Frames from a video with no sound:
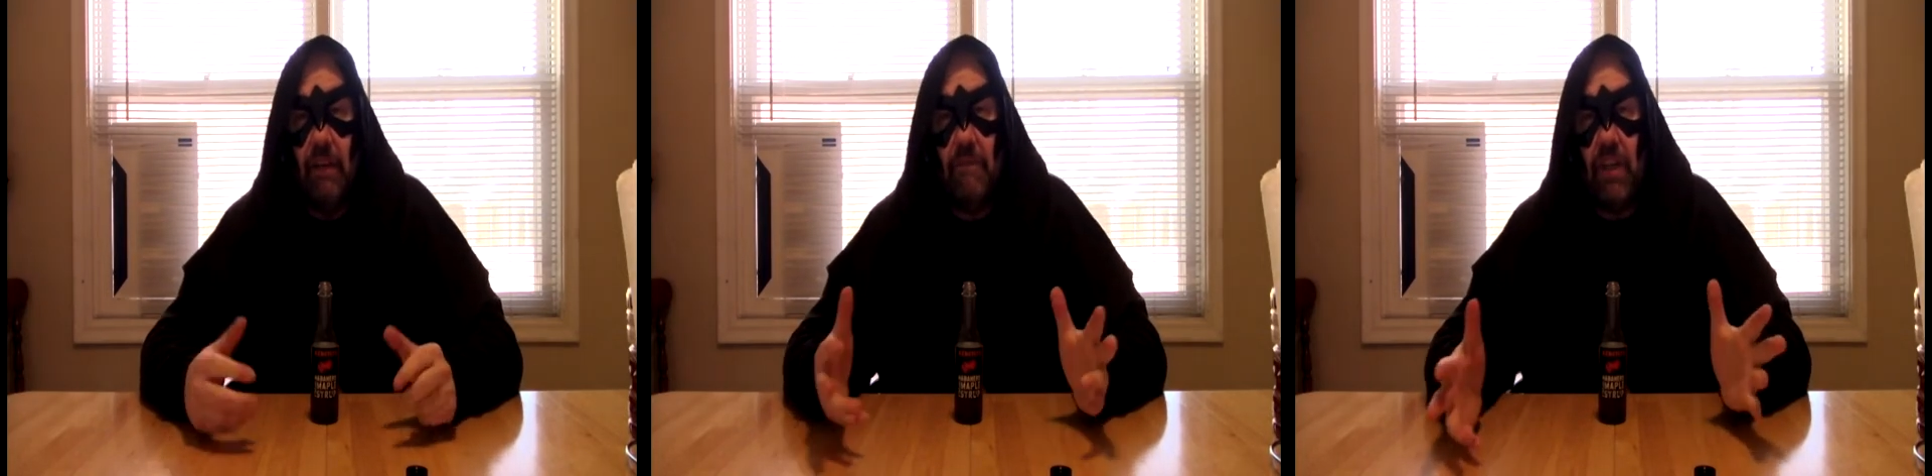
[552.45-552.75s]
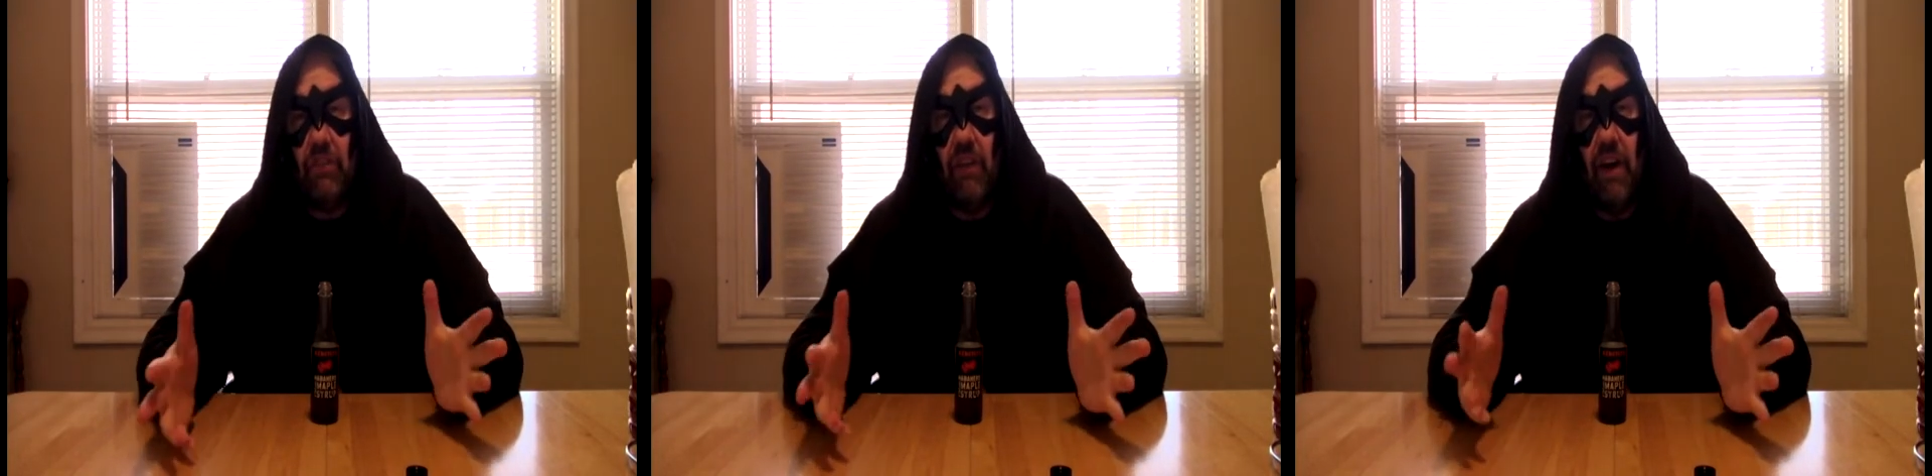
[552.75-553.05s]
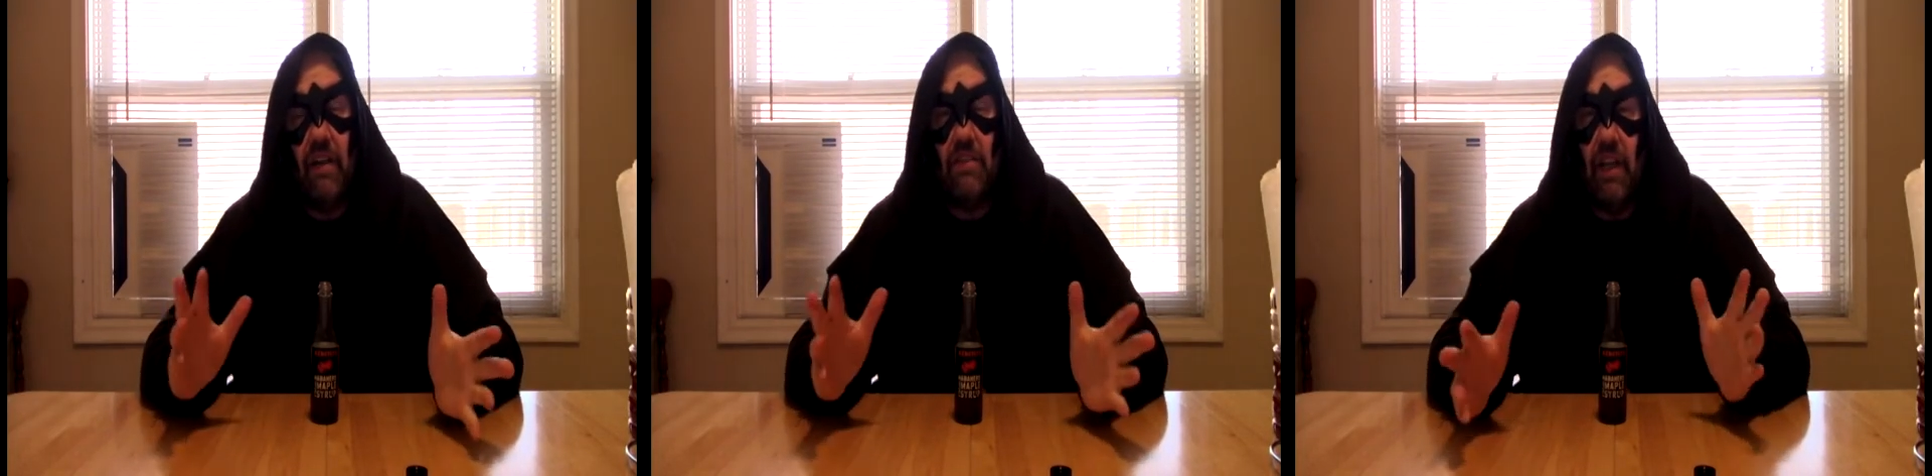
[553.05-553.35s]
As
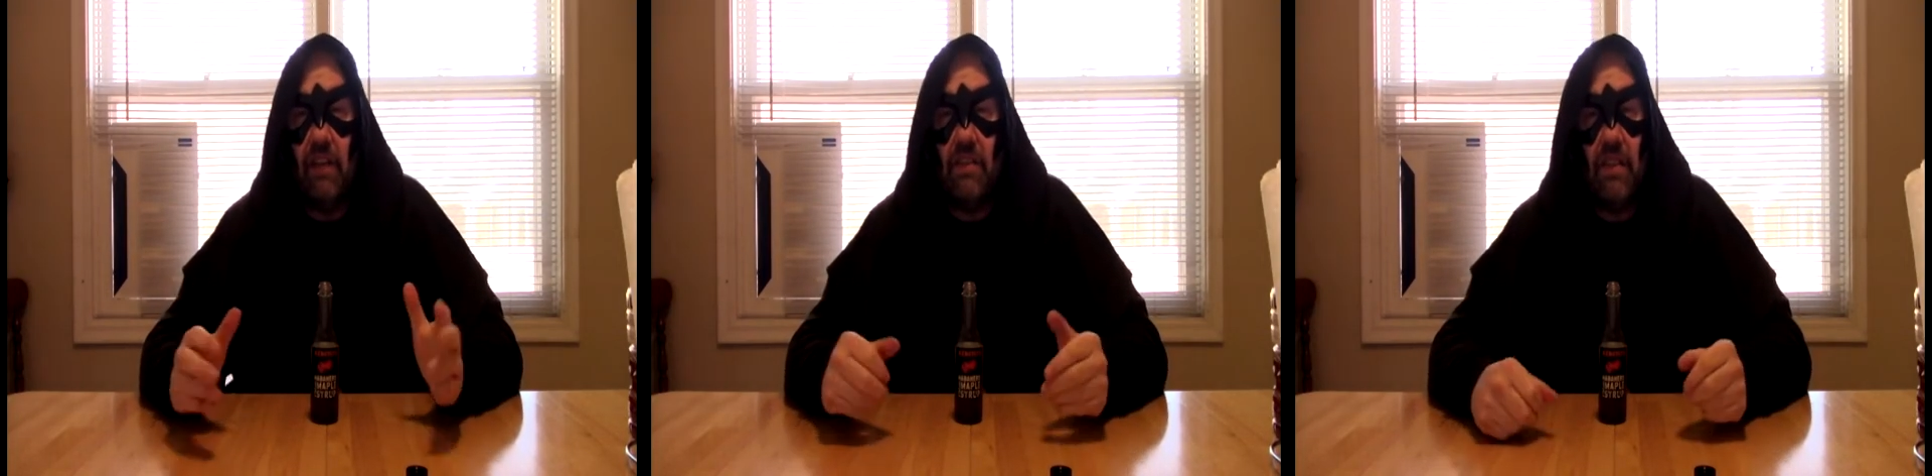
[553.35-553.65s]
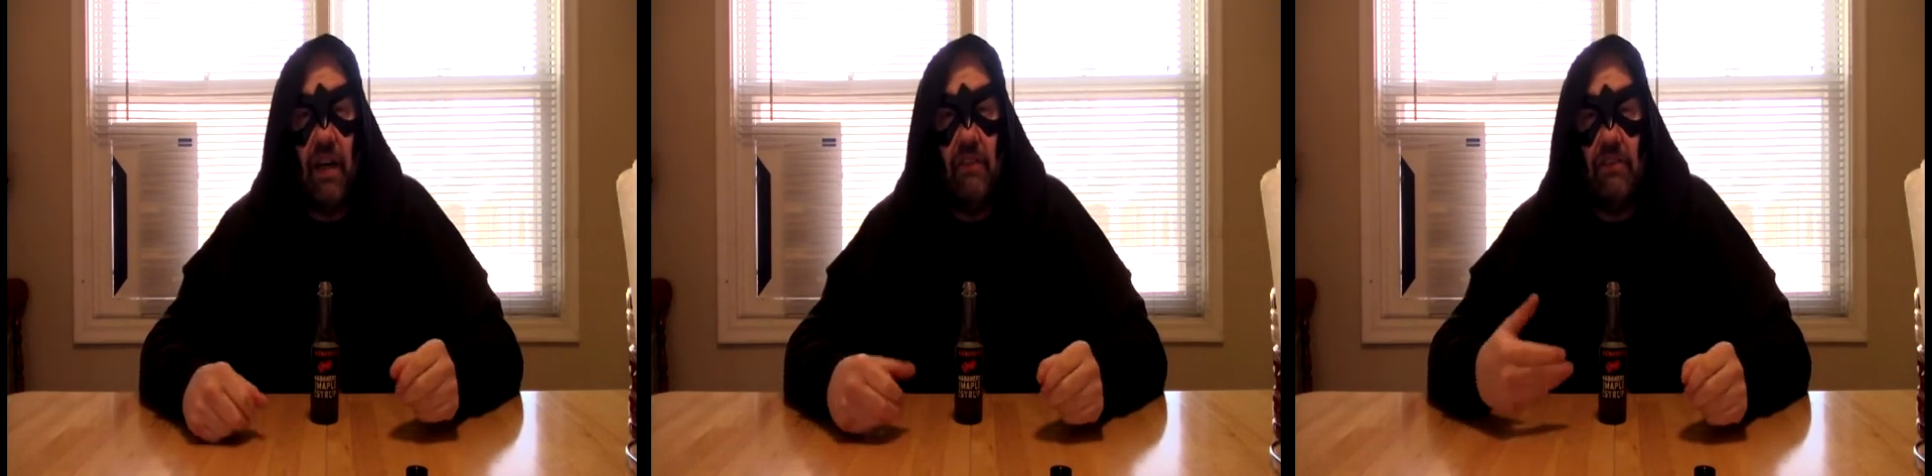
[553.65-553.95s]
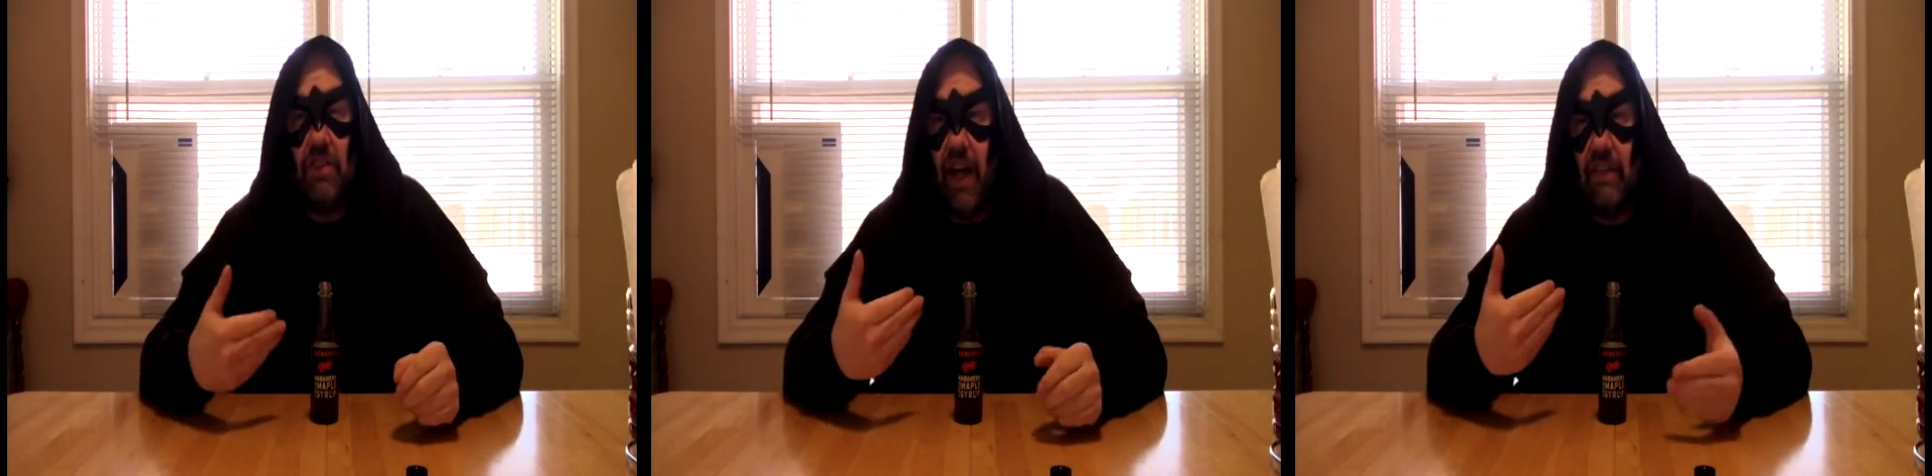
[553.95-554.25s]
far as the other stuff,
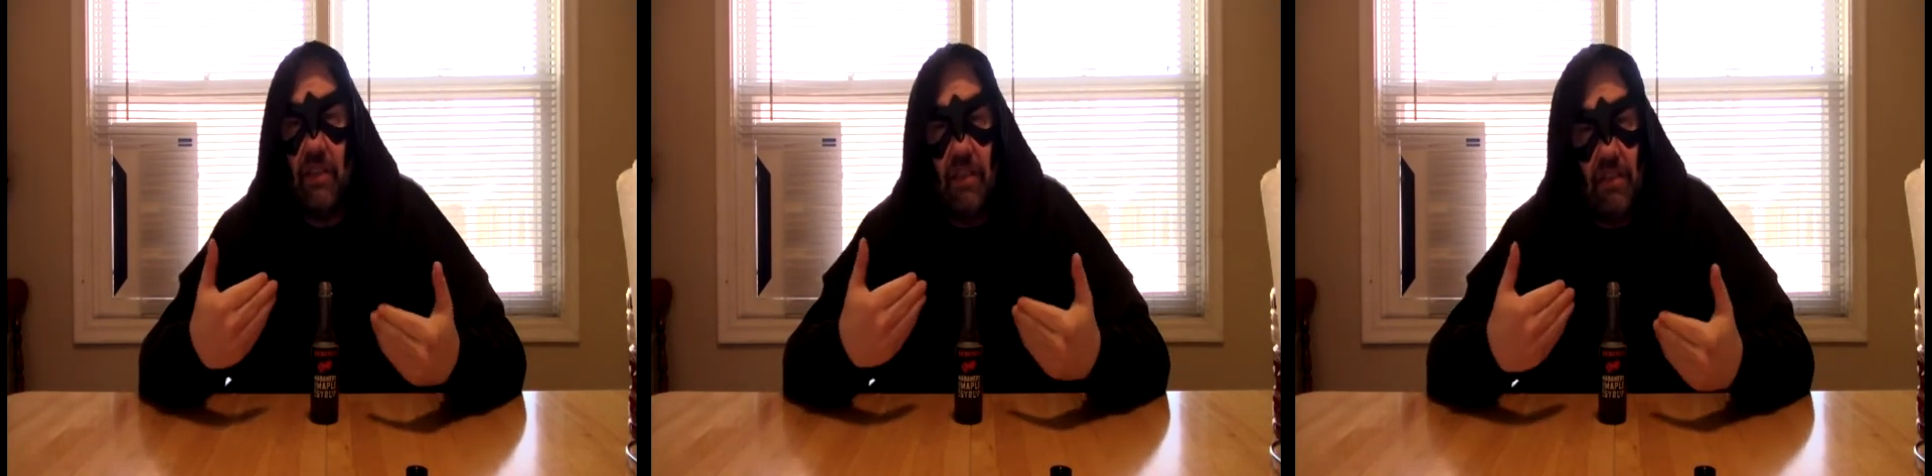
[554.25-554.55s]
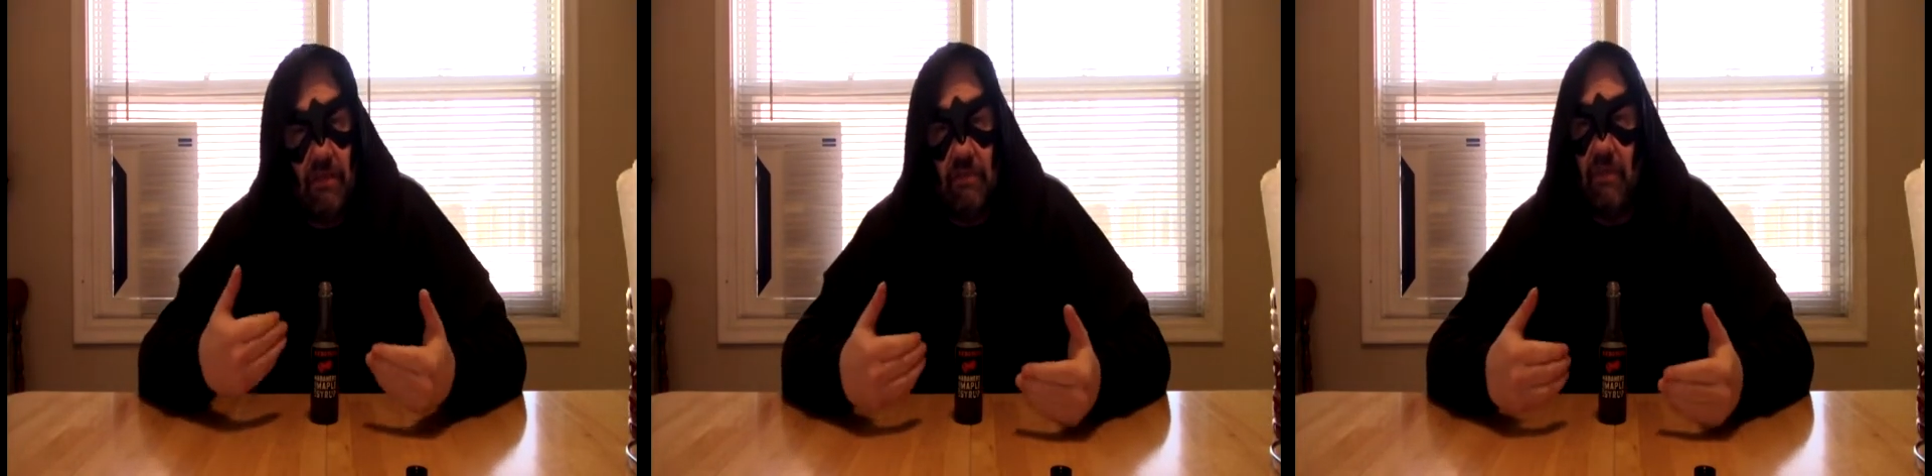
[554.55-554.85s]
sausage,